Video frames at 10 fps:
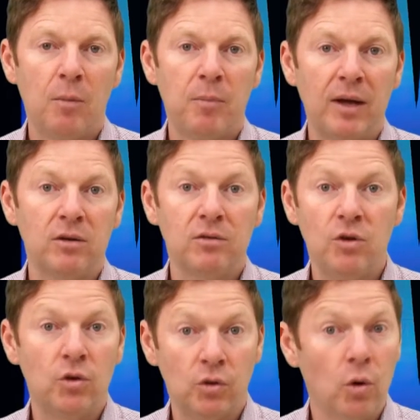but
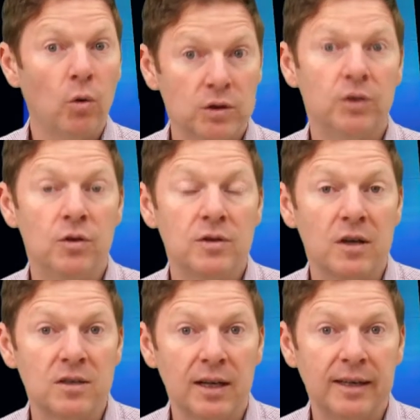you could also use
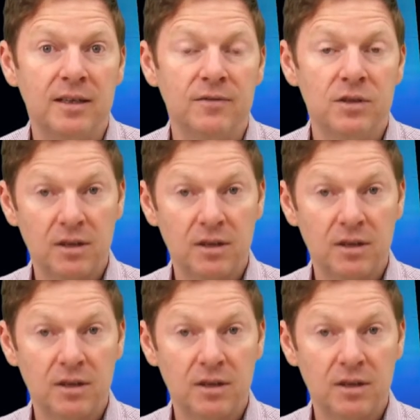those electives